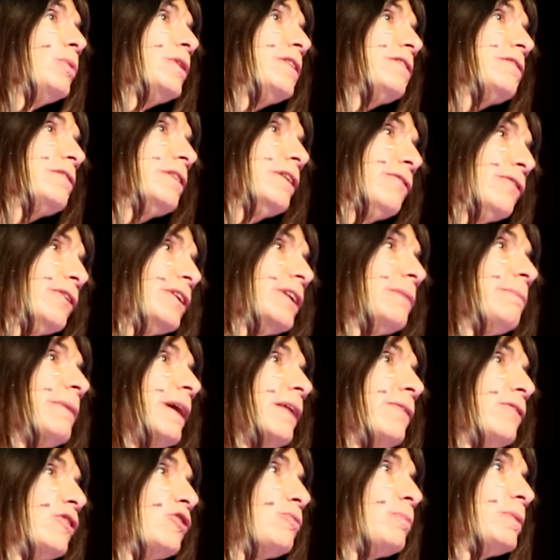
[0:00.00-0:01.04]
what's different
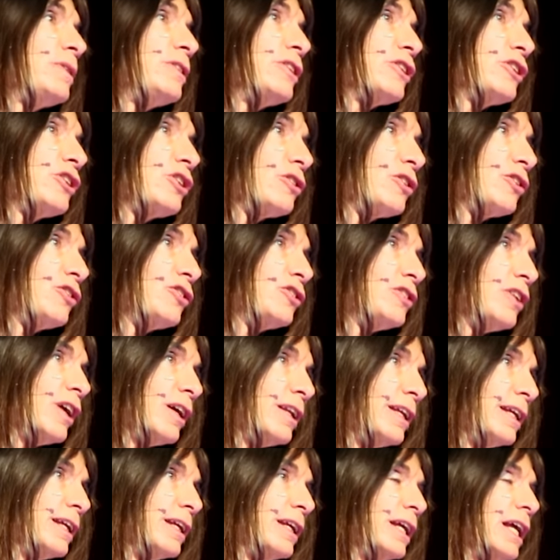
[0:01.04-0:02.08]
about this particular
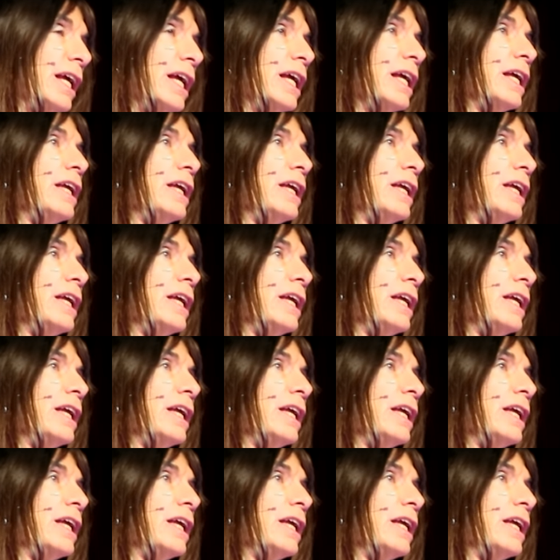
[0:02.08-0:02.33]
study